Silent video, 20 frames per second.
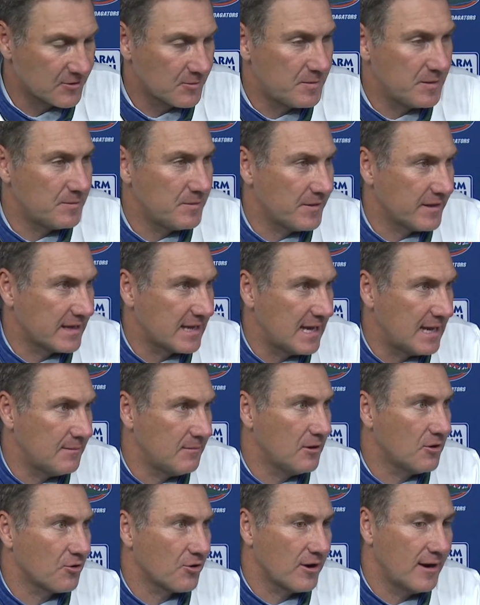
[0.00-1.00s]
The people that
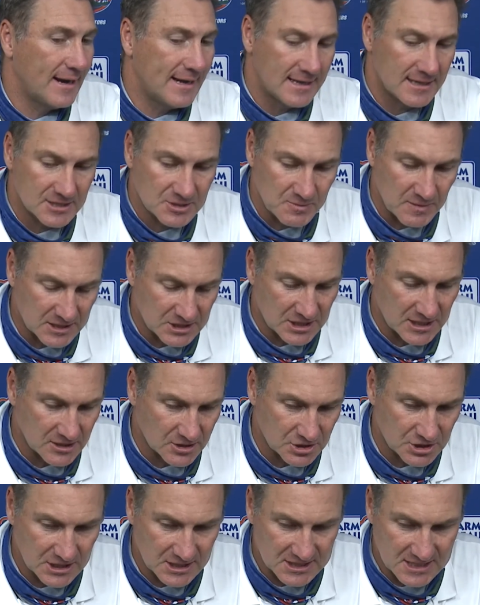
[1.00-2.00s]
came created as much
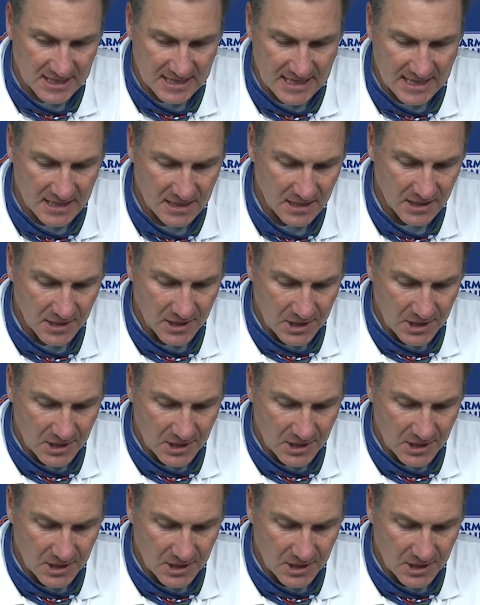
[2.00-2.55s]
energy as they can.